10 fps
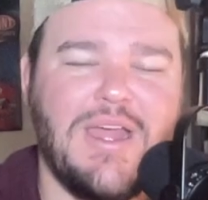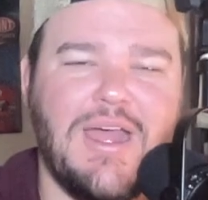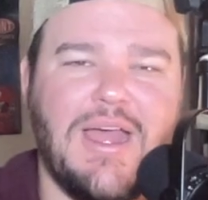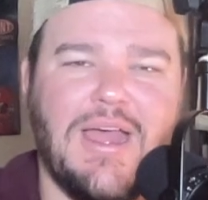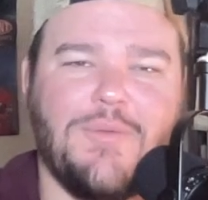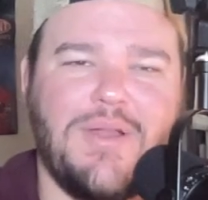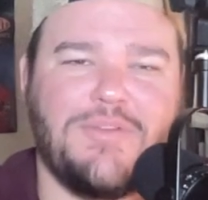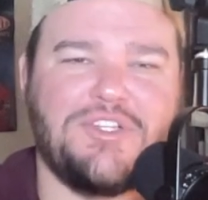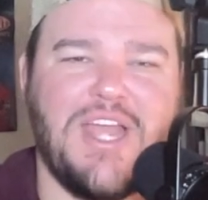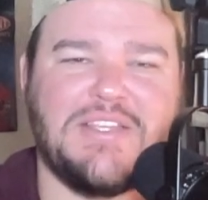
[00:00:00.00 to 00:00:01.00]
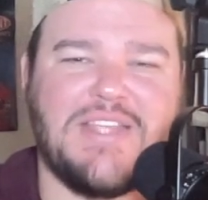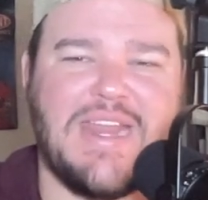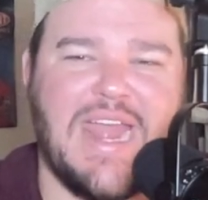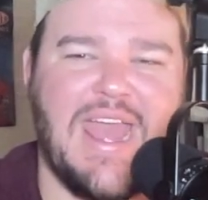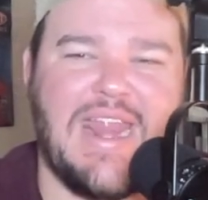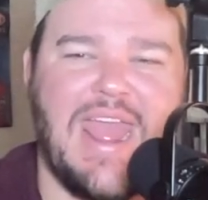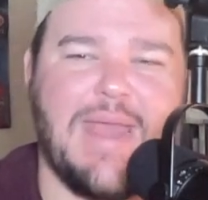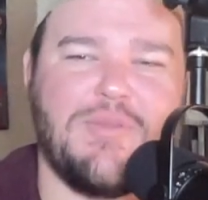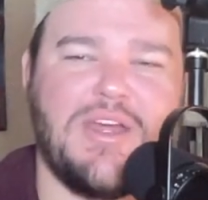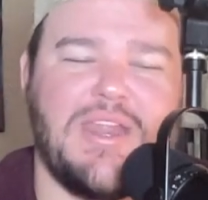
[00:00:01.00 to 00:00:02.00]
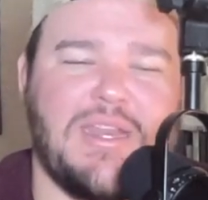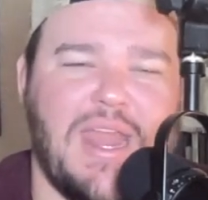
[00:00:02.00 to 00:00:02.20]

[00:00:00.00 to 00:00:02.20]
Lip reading: whenever Chastain had Hamlin